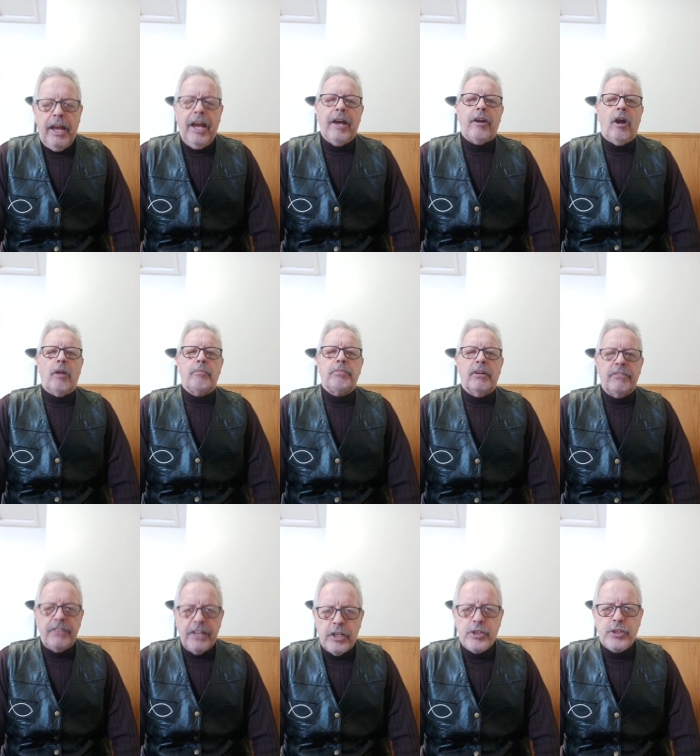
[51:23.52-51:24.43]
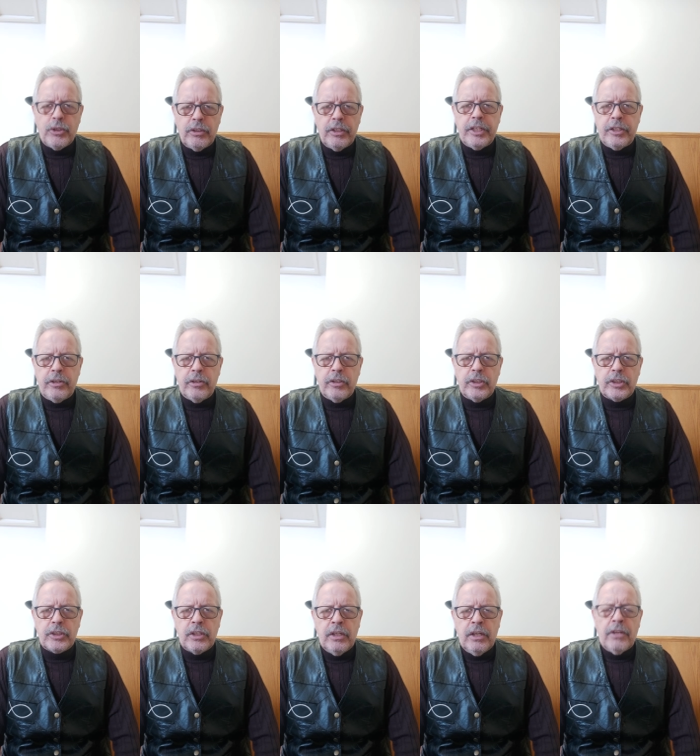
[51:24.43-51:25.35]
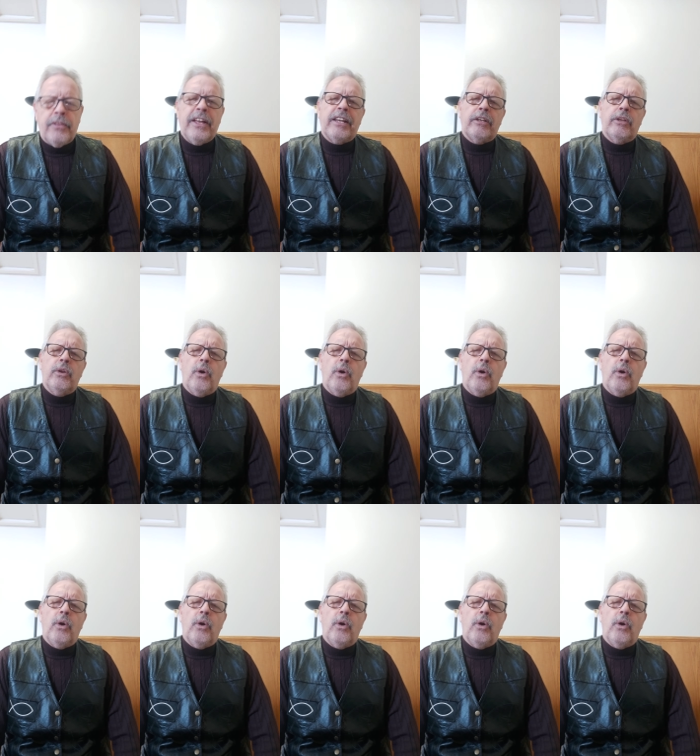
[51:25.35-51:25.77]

and our provincial leaders that,